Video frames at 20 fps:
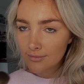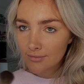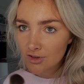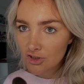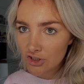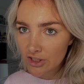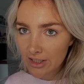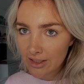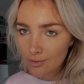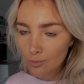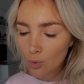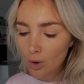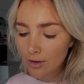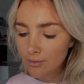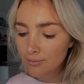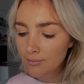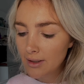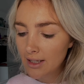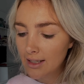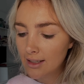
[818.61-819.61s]
shade
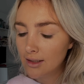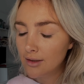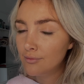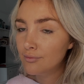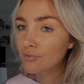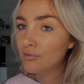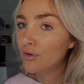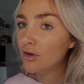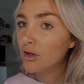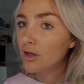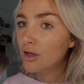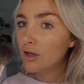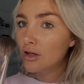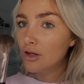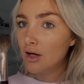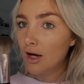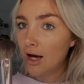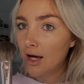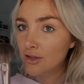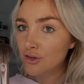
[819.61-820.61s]
1 Pale,
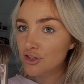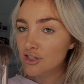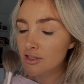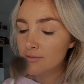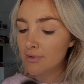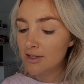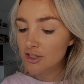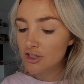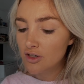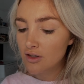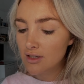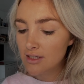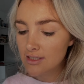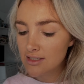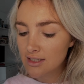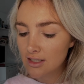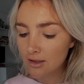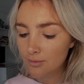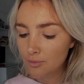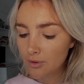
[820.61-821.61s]
and using my Charlotte
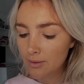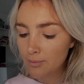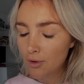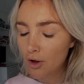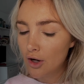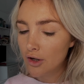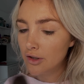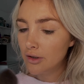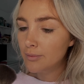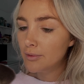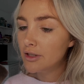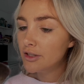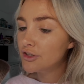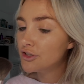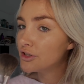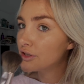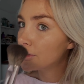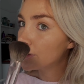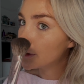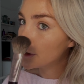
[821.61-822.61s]
Tilbury powder
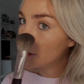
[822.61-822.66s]
brush,